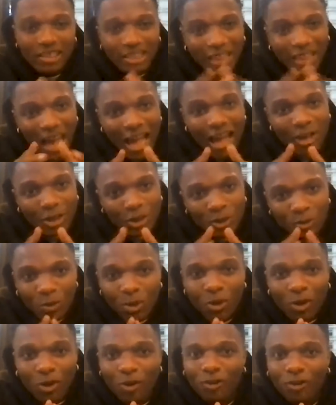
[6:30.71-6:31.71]
that as
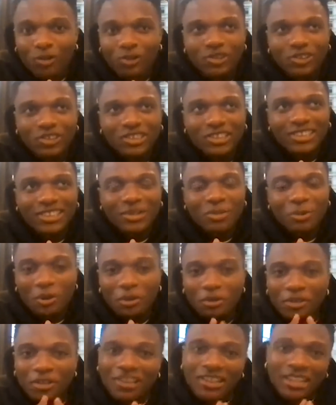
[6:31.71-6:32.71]
well. One
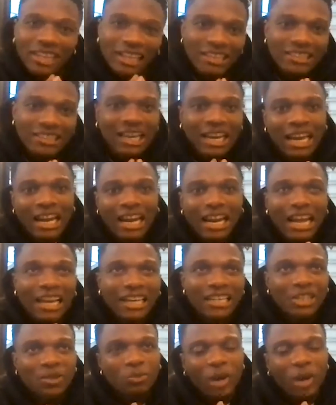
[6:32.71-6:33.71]
of the things that kind of
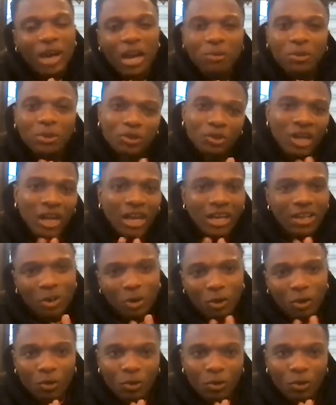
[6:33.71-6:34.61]
like inspired me to like, yo,